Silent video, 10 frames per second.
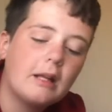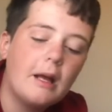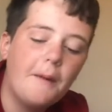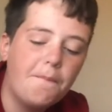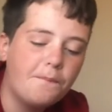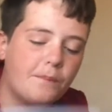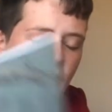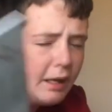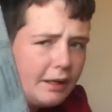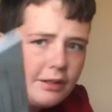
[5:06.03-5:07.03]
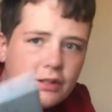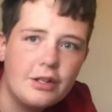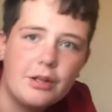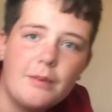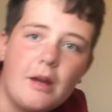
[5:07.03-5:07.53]
and it used to
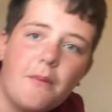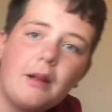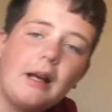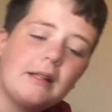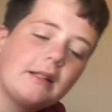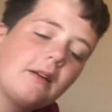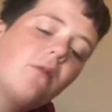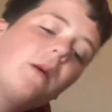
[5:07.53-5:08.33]
just be a plastic one.